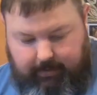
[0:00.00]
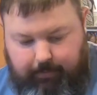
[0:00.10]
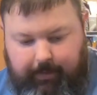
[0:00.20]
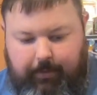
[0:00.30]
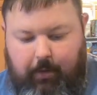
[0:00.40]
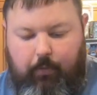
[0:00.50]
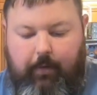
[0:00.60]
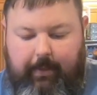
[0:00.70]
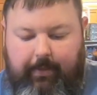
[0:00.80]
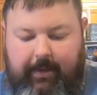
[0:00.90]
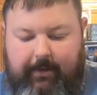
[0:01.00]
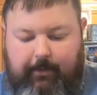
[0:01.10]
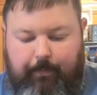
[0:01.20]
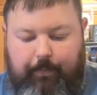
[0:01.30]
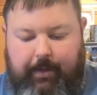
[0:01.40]
We don't want this
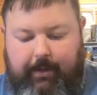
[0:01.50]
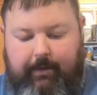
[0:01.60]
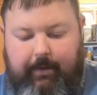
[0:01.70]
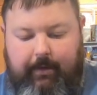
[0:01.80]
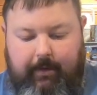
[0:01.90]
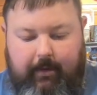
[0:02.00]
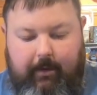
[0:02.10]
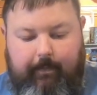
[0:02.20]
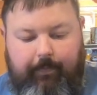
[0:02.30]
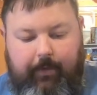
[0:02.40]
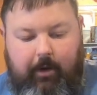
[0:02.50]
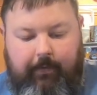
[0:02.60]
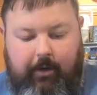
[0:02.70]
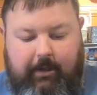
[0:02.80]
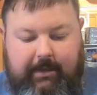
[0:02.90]
bit of
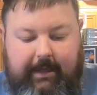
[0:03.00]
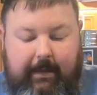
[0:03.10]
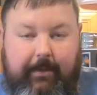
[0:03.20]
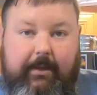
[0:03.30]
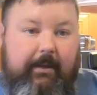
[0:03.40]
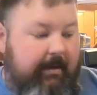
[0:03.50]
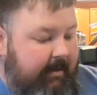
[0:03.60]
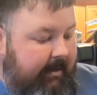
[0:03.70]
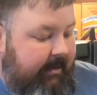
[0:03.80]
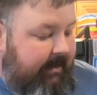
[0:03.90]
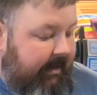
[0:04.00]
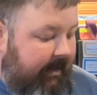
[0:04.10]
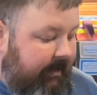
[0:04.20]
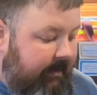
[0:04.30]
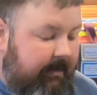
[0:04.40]
our salmon to
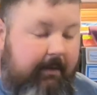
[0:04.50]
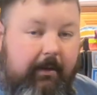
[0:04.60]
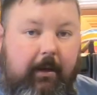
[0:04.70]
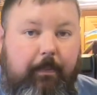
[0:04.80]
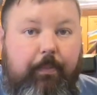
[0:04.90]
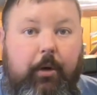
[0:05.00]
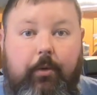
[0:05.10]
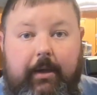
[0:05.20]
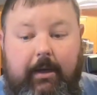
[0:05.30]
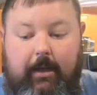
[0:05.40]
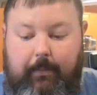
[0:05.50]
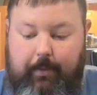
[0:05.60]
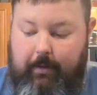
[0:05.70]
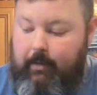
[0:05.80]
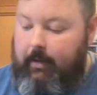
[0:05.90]
get broken up
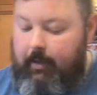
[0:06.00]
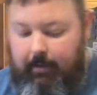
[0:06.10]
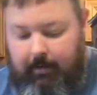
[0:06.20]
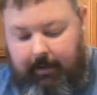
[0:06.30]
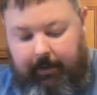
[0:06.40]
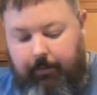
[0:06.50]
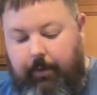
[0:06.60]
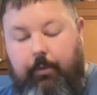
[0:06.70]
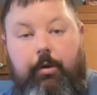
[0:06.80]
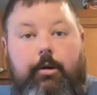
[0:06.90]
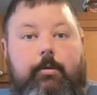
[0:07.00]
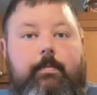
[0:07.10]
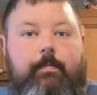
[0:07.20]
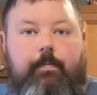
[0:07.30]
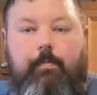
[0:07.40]
like we were
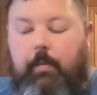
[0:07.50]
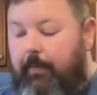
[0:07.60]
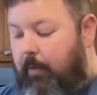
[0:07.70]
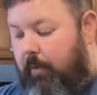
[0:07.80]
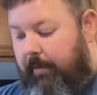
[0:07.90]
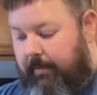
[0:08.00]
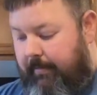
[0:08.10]
before.